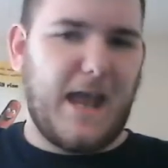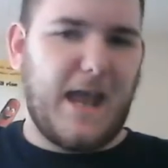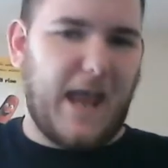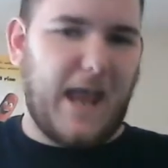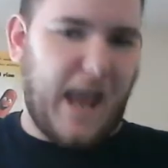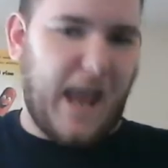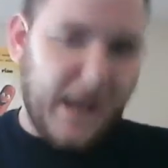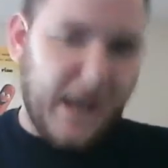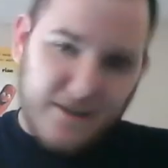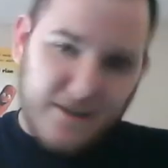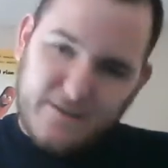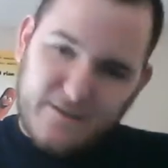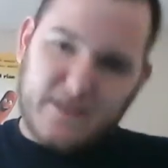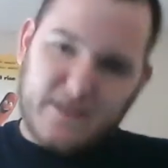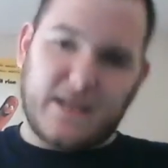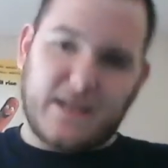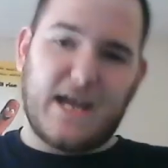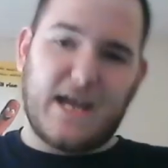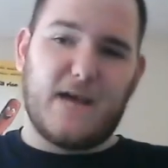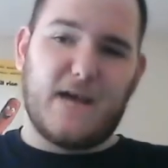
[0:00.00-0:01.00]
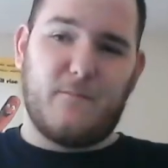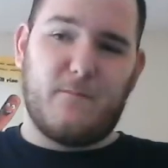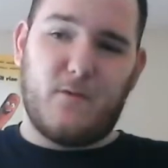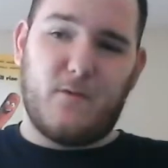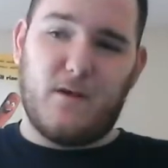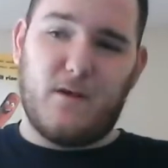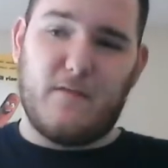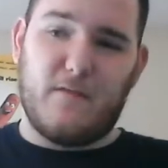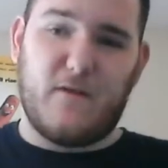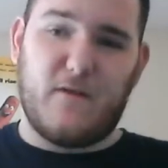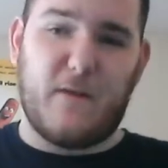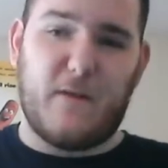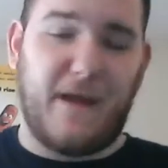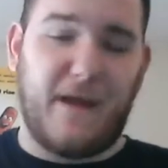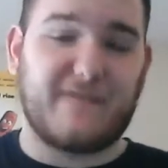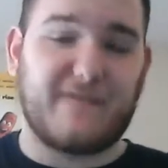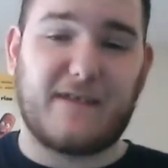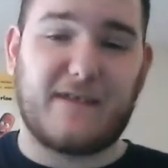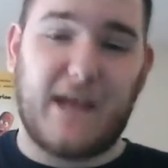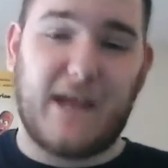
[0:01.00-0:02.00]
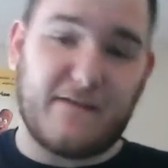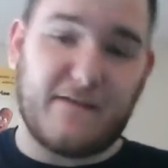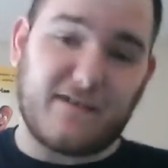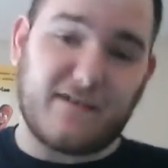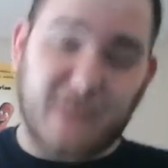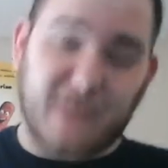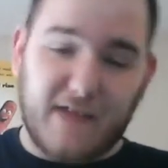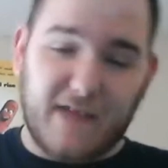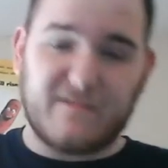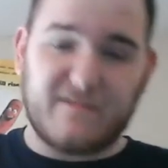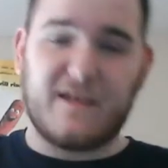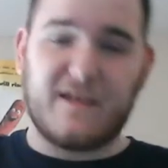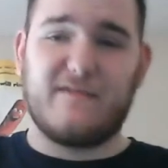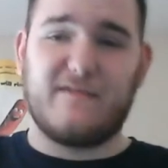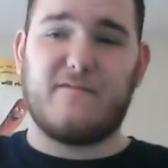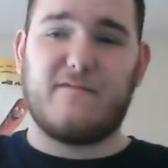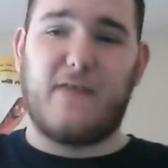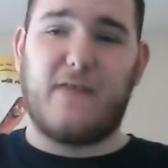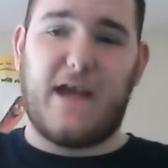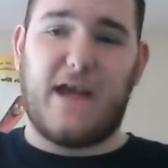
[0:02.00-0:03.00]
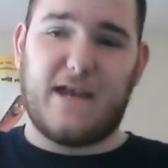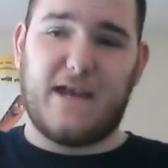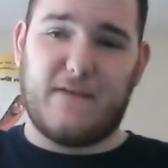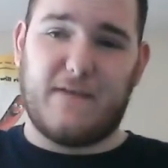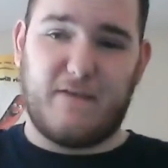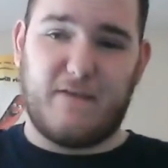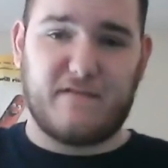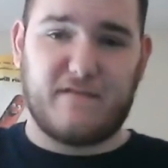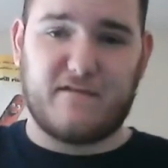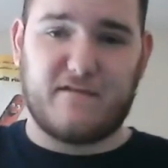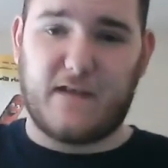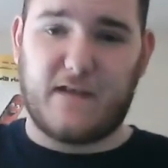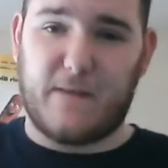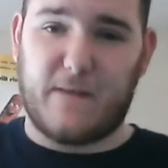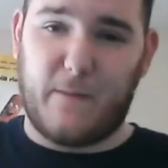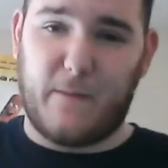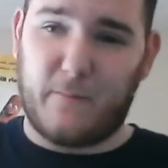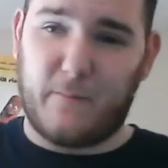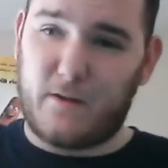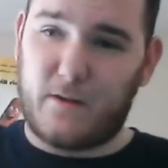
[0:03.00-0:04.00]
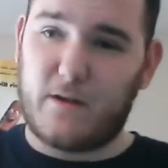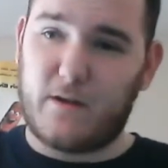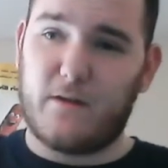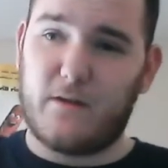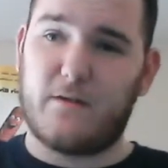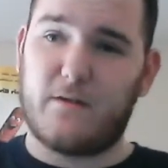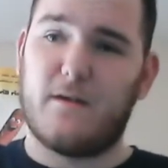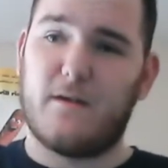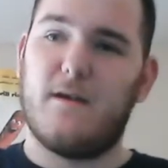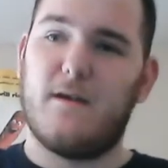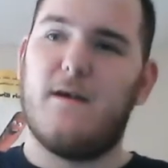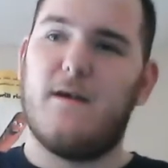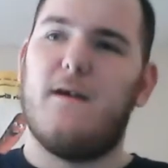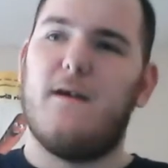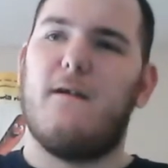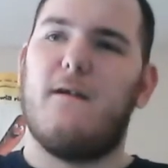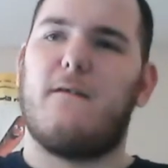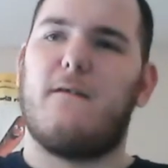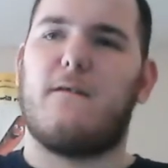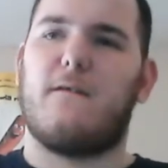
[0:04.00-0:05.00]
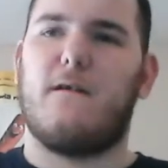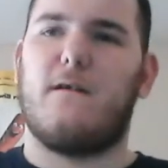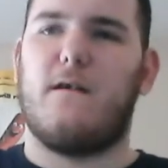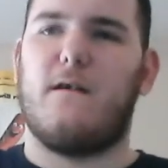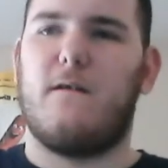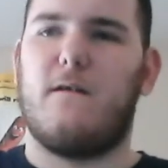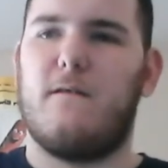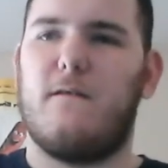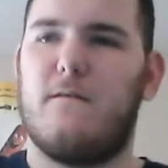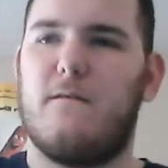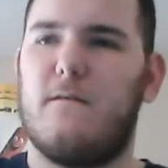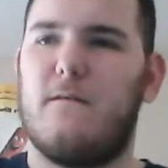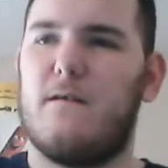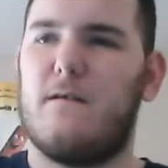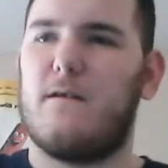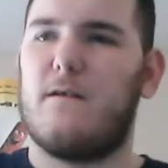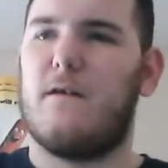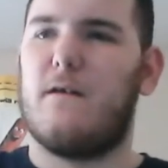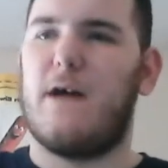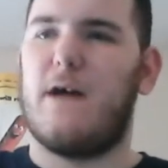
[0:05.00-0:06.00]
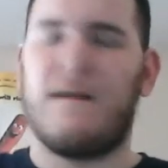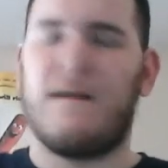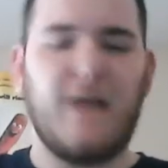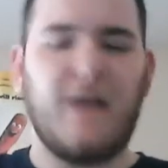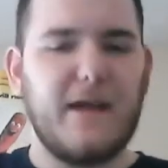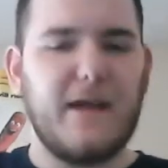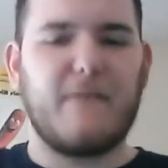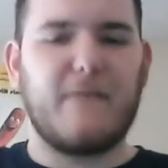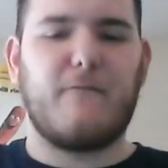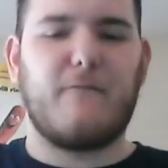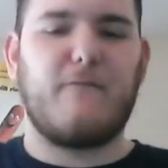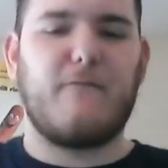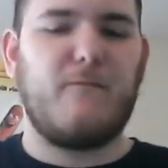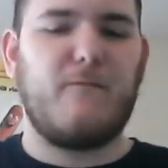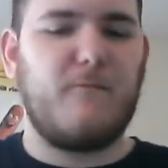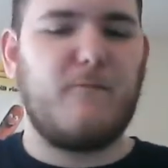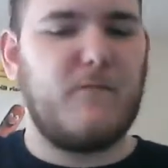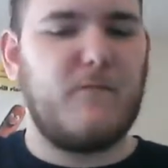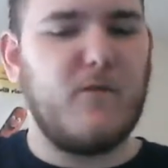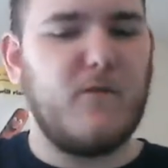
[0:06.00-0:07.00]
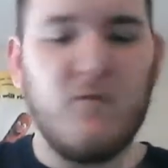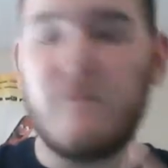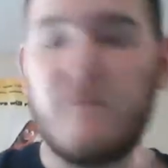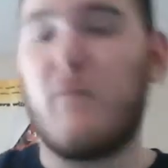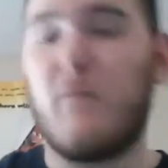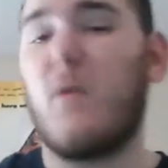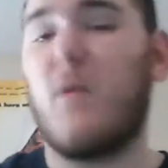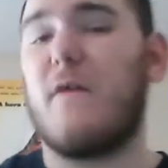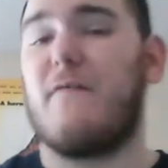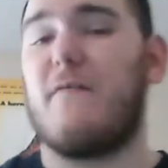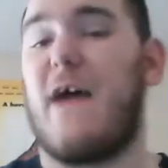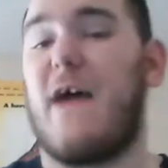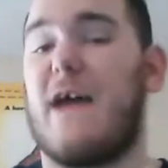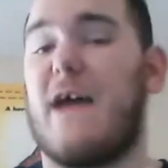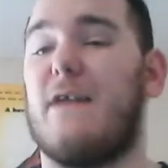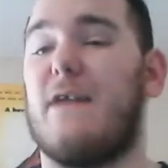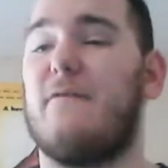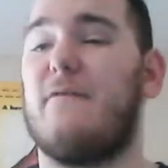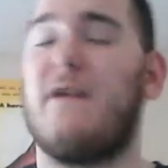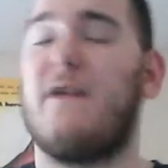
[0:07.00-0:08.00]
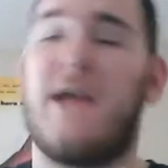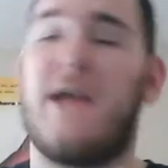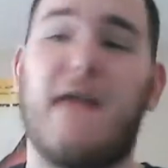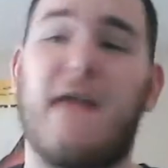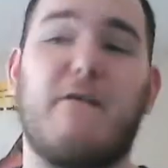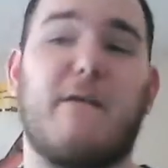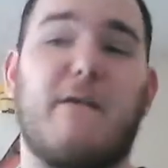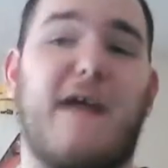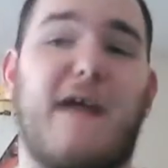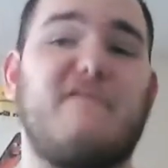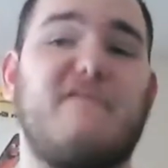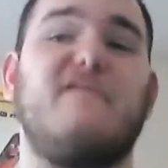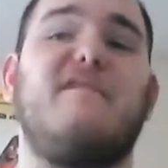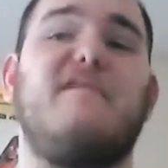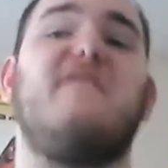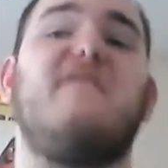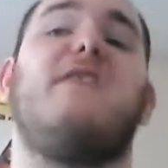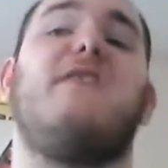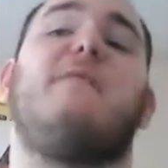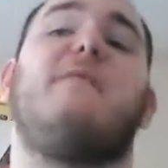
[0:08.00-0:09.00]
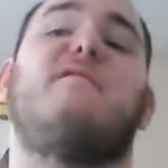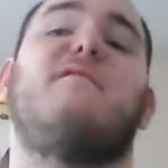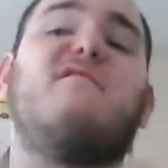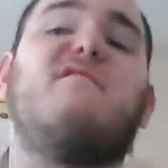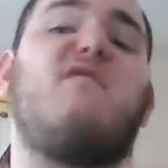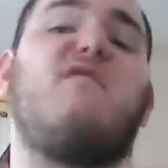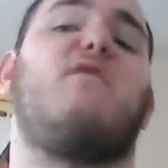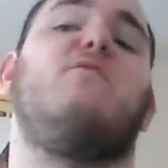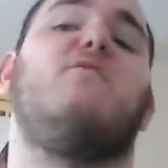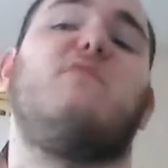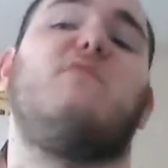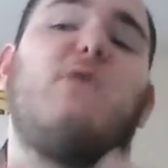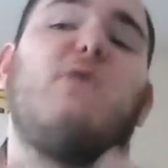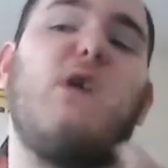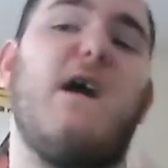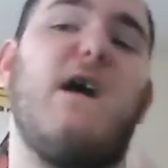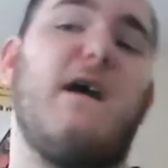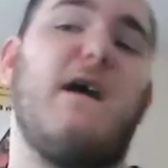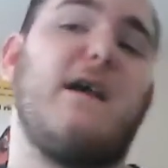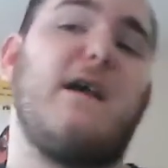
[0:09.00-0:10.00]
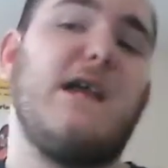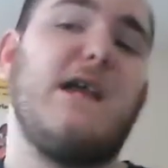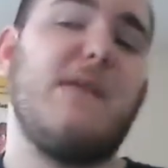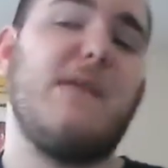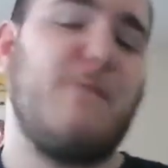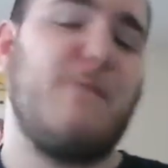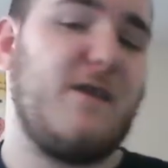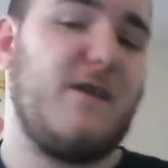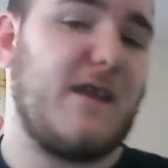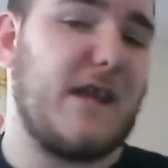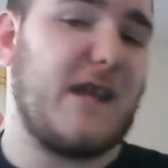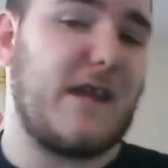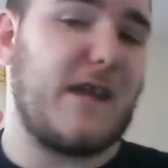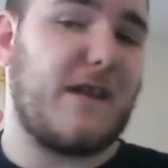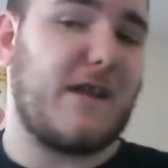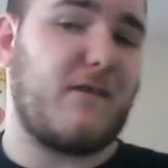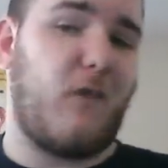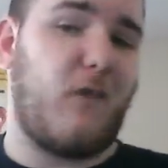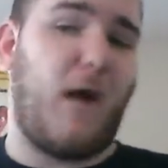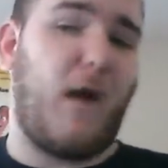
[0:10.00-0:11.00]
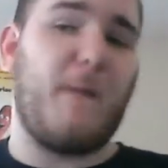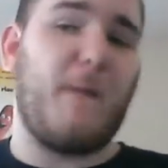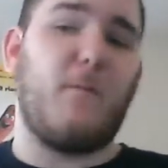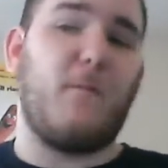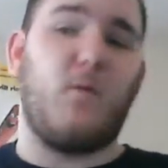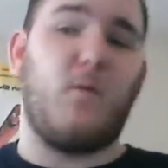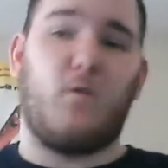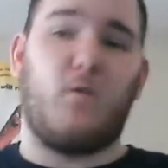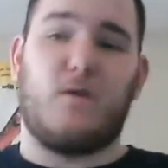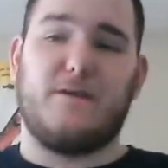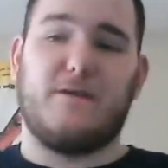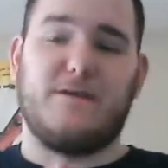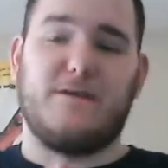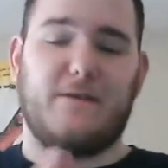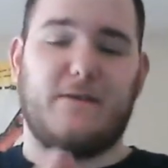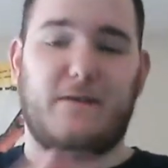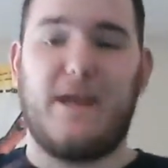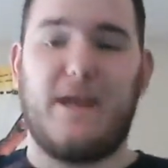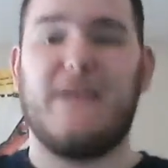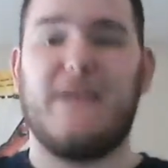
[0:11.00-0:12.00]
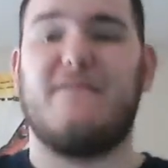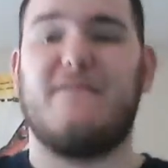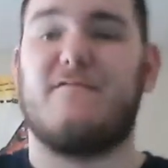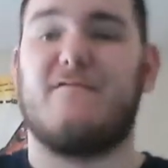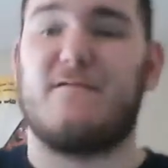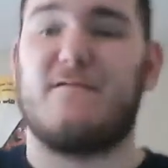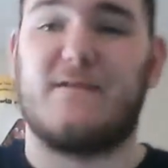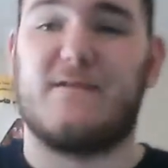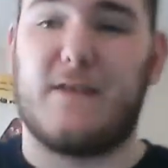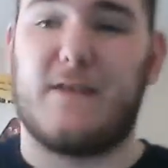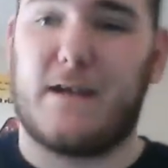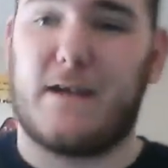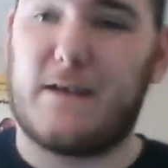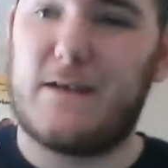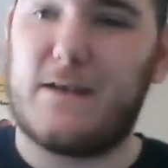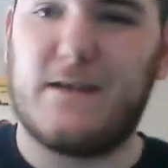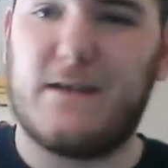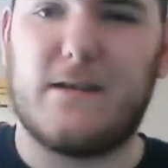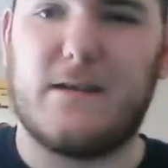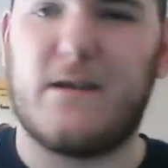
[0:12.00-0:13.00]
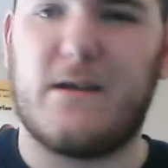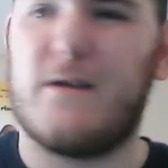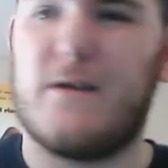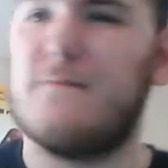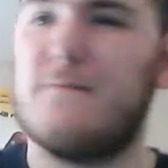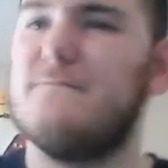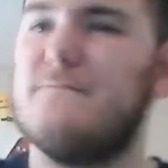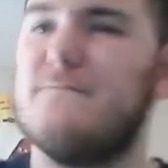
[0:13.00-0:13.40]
And an example of them actually having to change that in Retro Time episode. Go. I like. Do more of that. I think having an actual change, having trouble to keep it in a lot more, you know, interesting, you know.